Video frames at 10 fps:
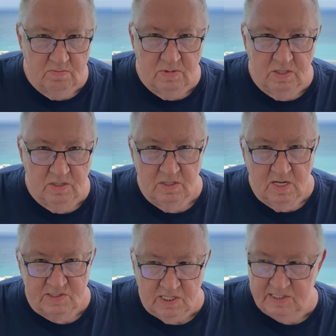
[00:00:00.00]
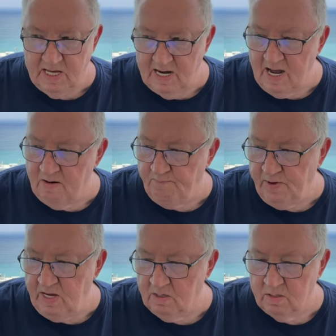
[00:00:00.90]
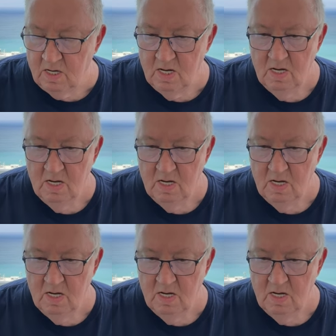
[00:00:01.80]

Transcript: But let's just get out and pee on,